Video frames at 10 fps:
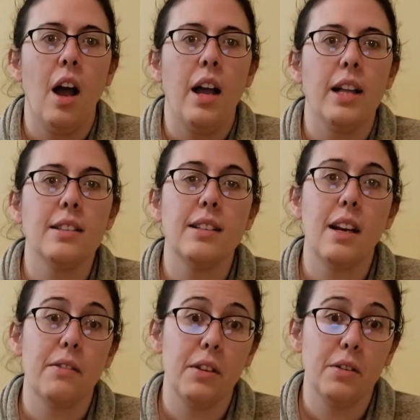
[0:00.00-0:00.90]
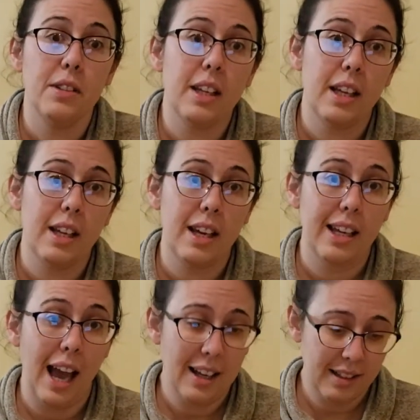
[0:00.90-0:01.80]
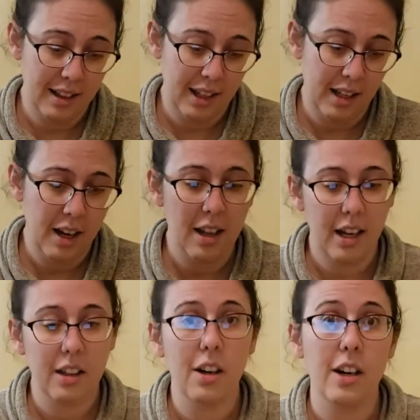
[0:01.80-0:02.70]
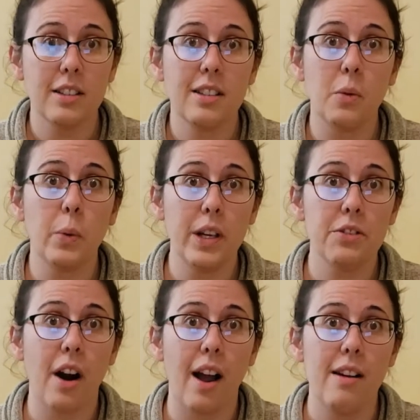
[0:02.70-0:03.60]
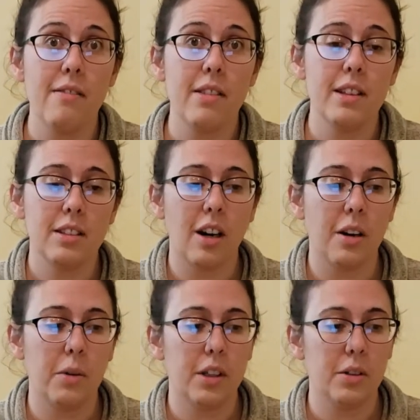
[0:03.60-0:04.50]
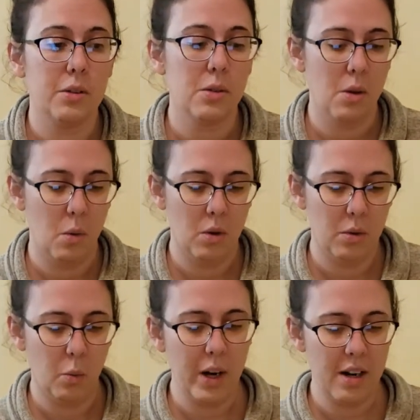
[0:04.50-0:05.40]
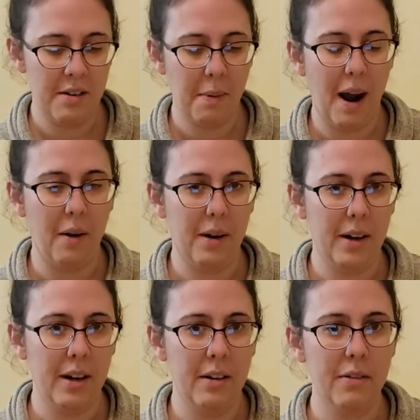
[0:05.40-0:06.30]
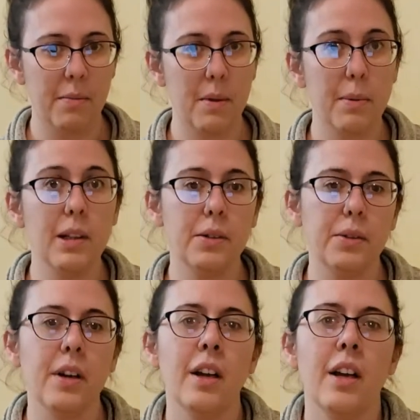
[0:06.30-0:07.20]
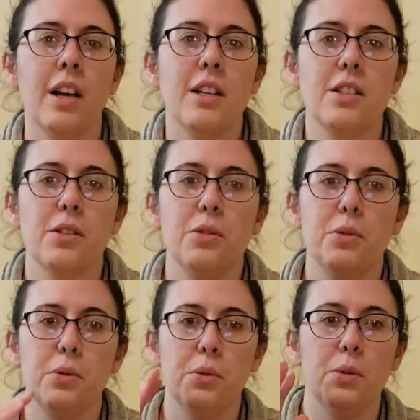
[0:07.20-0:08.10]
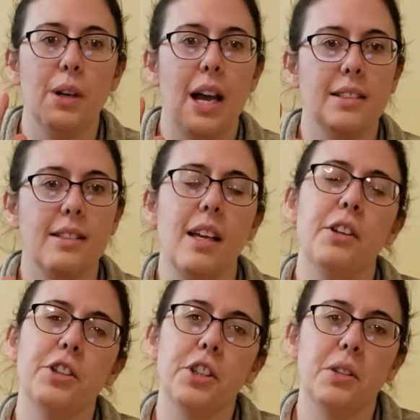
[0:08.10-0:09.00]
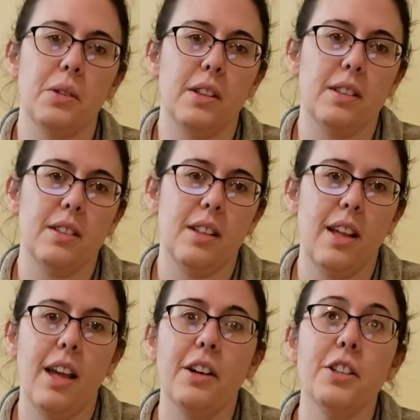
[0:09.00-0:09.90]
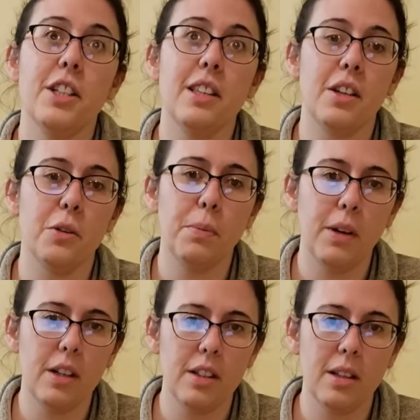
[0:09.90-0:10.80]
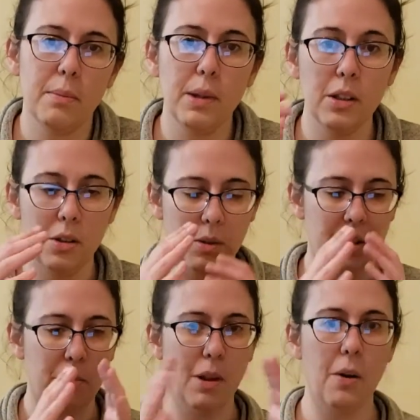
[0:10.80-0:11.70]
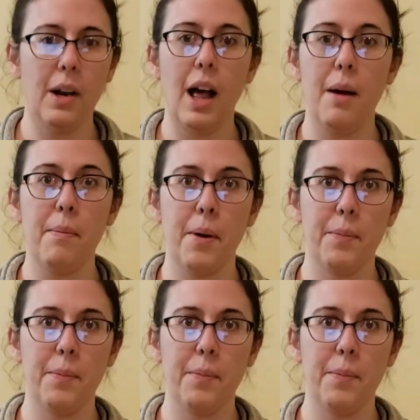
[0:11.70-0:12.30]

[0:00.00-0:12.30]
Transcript: Instead of using gasoline like the cars that we drive, this car will use wind power from the balloon as its energy source. The energy that you put into the balloon when you blow it up